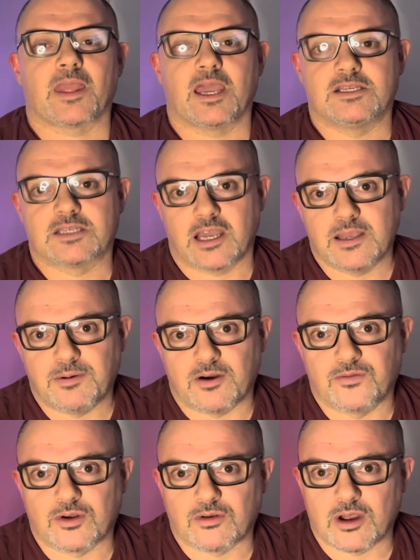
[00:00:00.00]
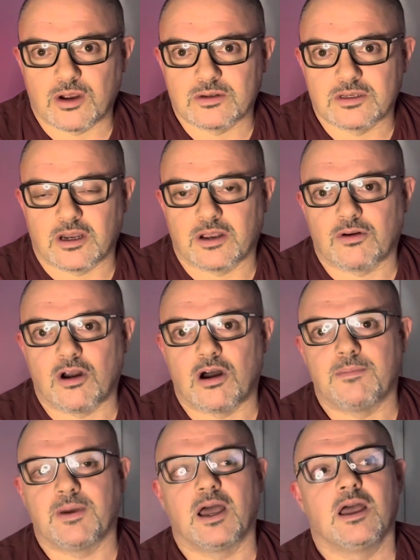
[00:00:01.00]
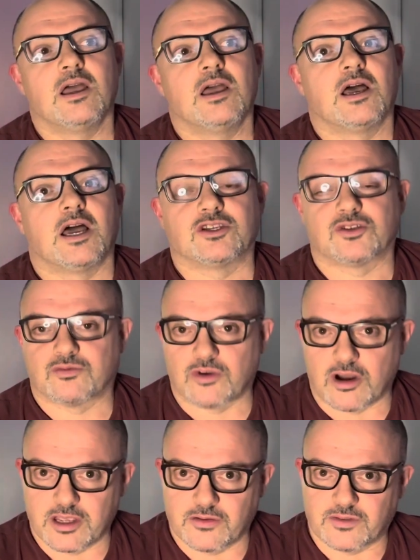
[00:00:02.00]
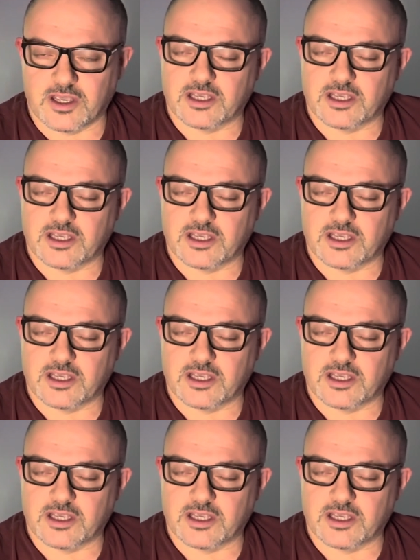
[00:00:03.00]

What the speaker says: Escape Off the Road diorama has arrived.